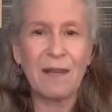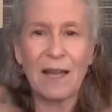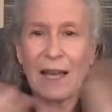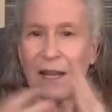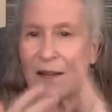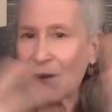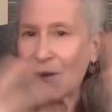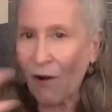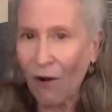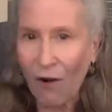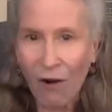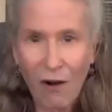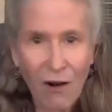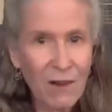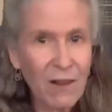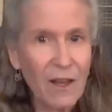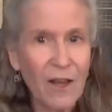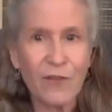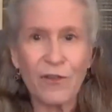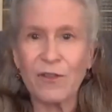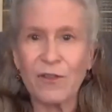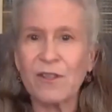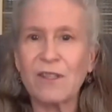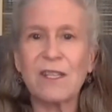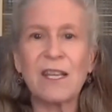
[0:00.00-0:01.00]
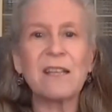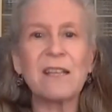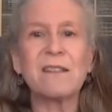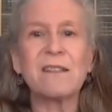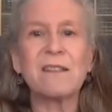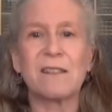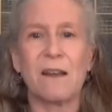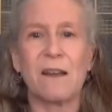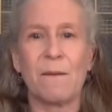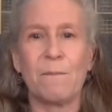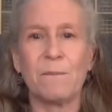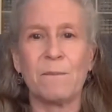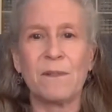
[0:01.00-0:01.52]
and all other
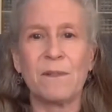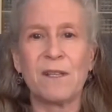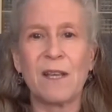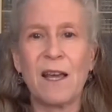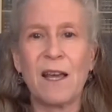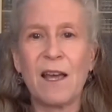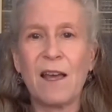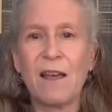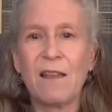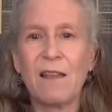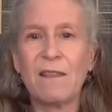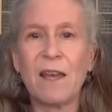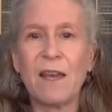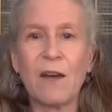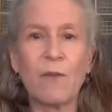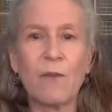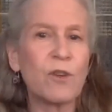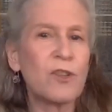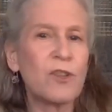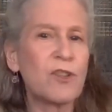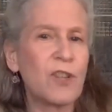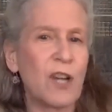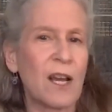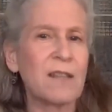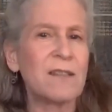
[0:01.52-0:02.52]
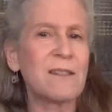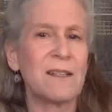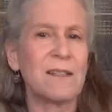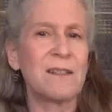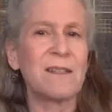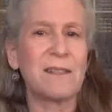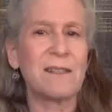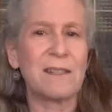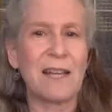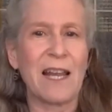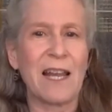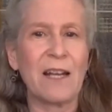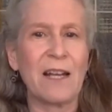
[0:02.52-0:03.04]
systems that were just and
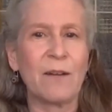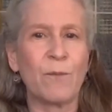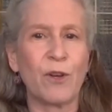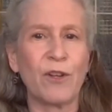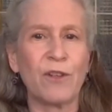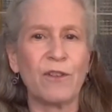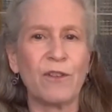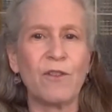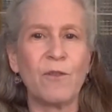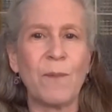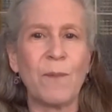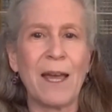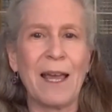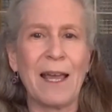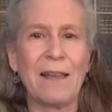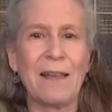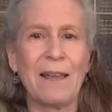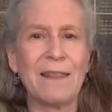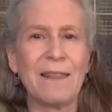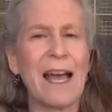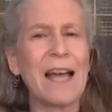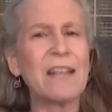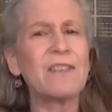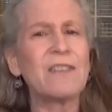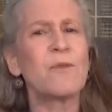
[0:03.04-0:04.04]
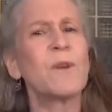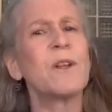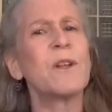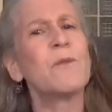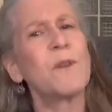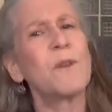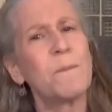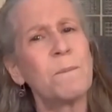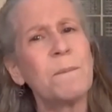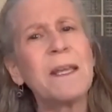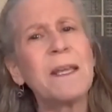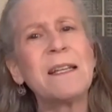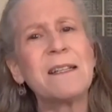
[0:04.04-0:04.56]
sustainable and humane. That's what it
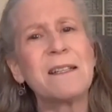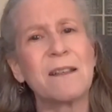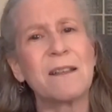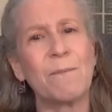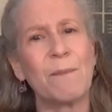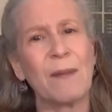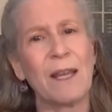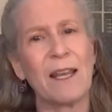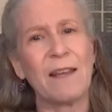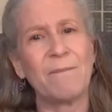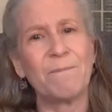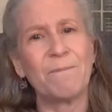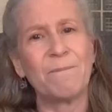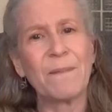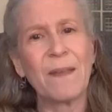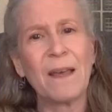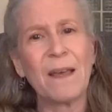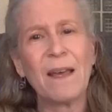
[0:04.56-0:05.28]
would mean to me.